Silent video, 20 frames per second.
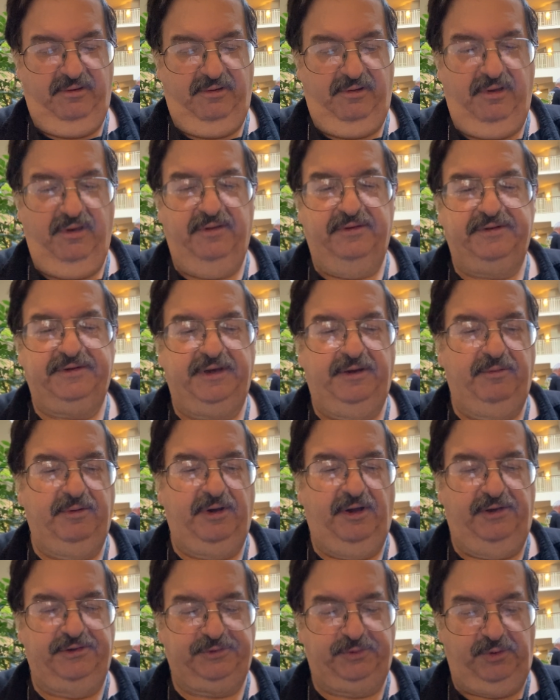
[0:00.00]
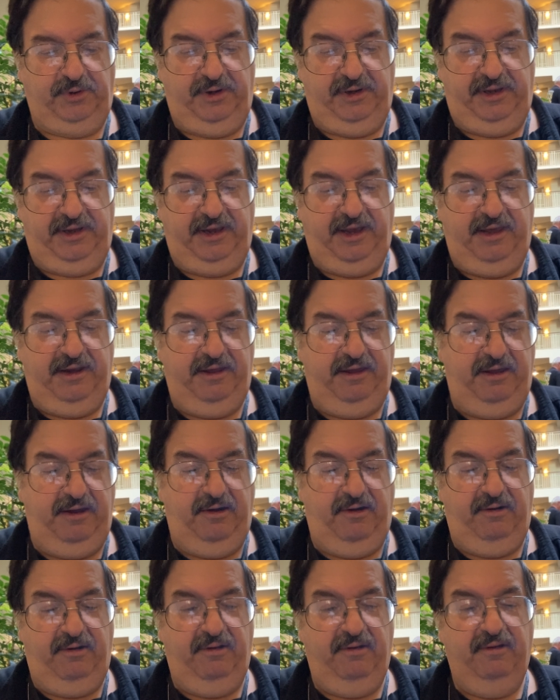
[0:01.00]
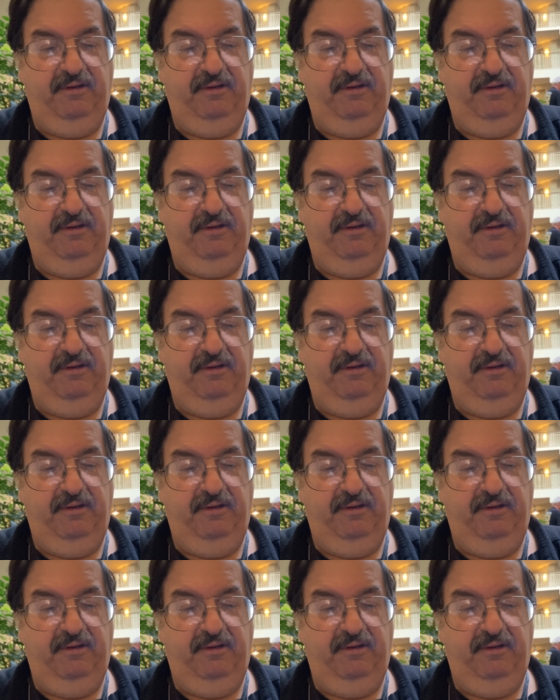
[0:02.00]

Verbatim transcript: Let's see what else we're going to get here.